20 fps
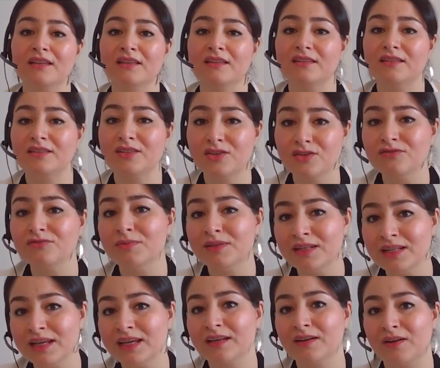You've been
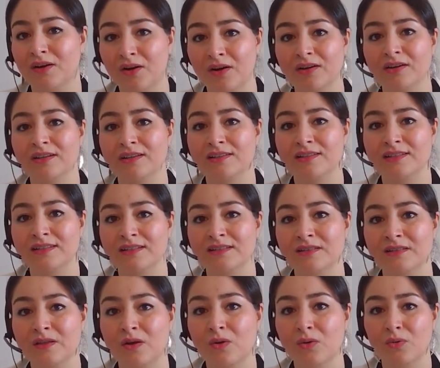hit hardest. And
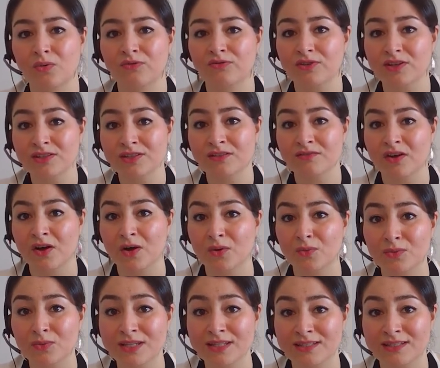so, first of all,
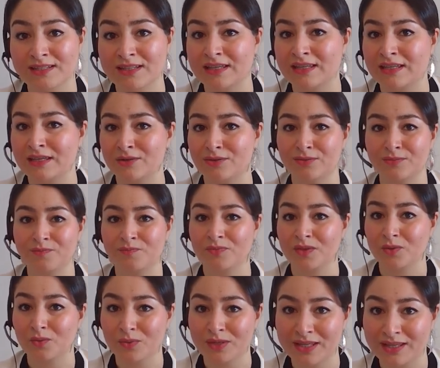we see you,
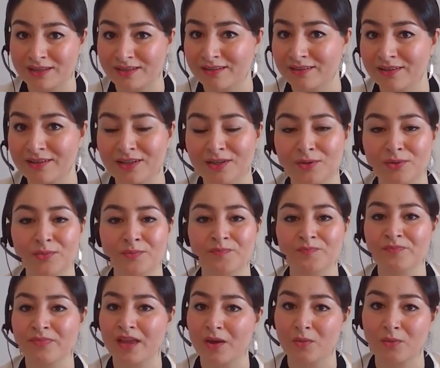we hear you,
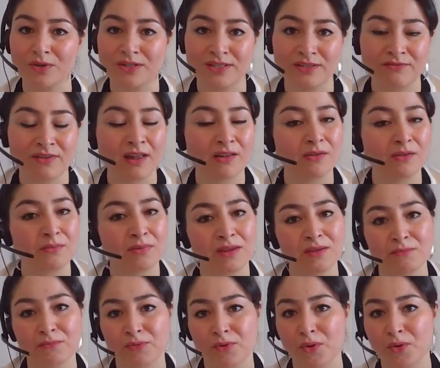and we're developing
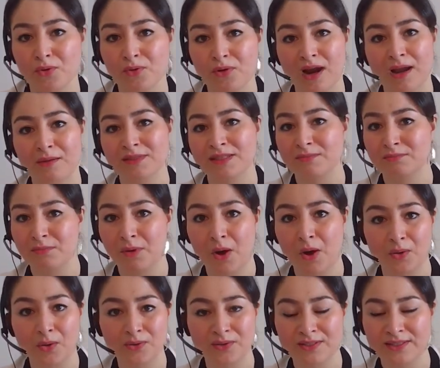programs and
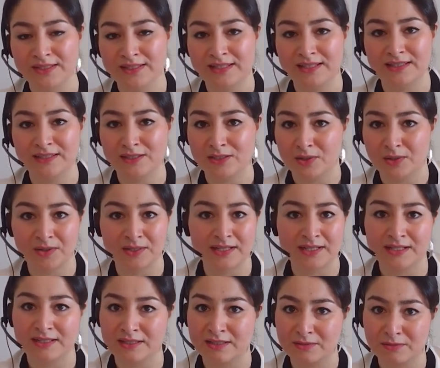policies
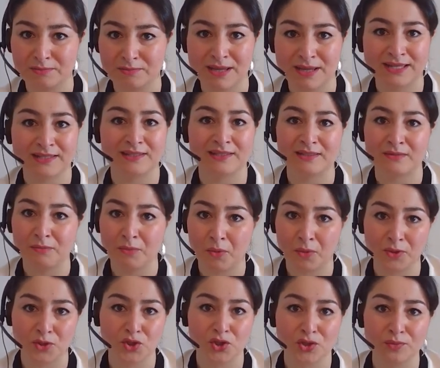targeted to best
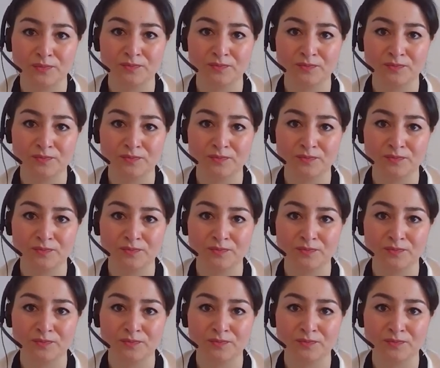support you.